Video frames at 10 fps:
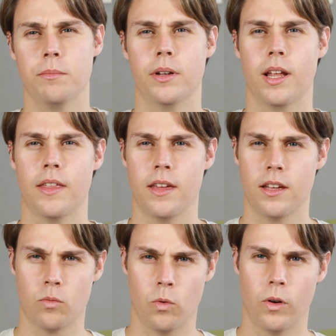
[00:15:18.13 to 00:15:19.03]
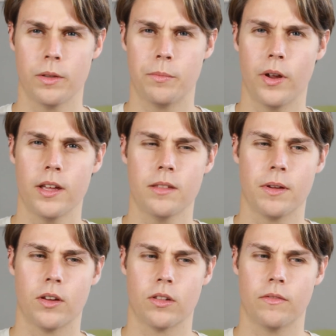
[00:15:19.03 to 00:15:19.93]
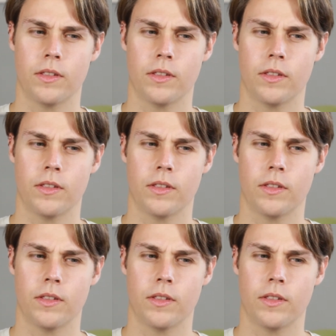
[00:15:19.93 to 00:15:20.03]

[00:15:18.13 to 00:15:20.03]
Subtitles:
but I think it's worth the price because